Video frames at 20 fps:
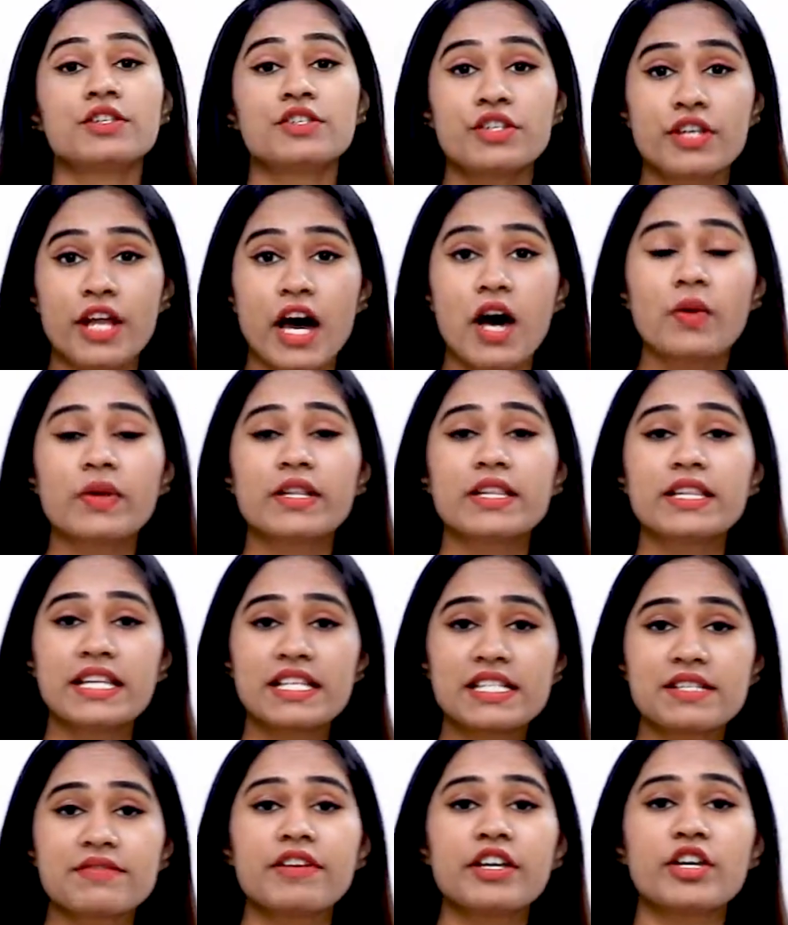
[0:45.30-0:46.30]
So now in
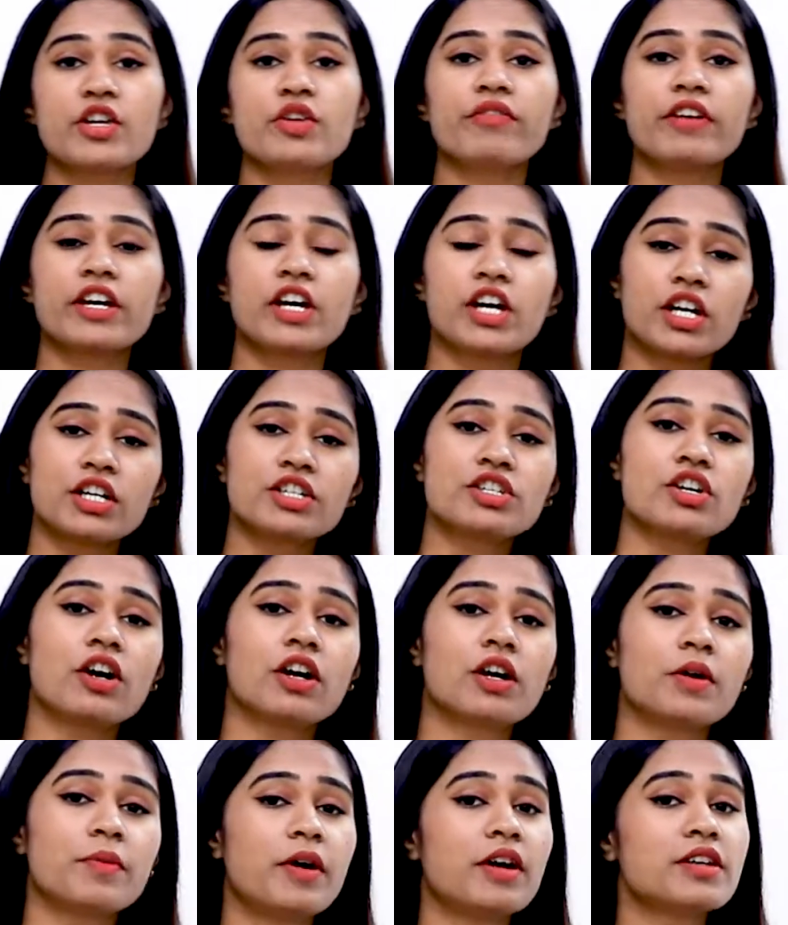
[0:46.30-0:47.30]
this video we're going to
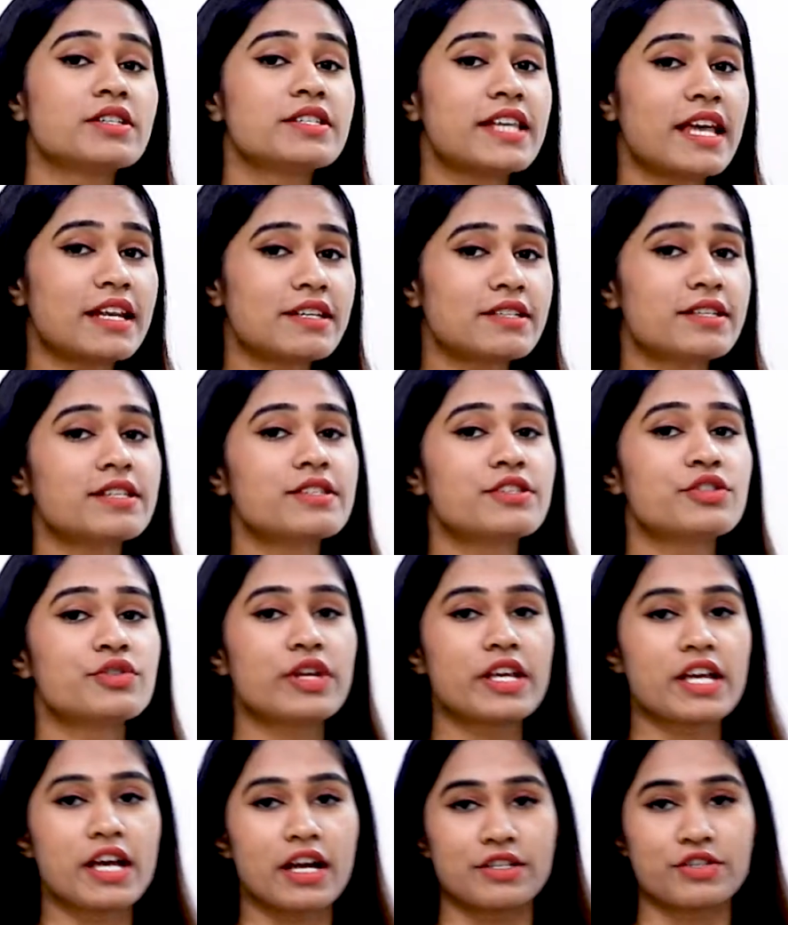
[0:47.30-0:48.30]
talk about sentence
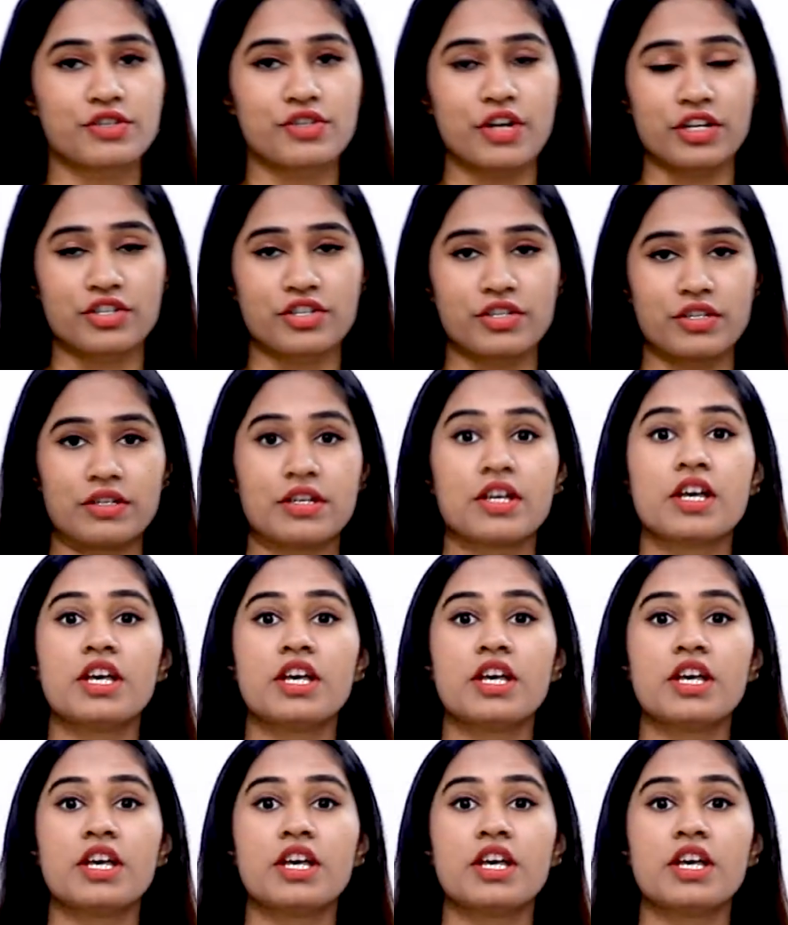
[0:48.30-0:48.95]
reconstruction.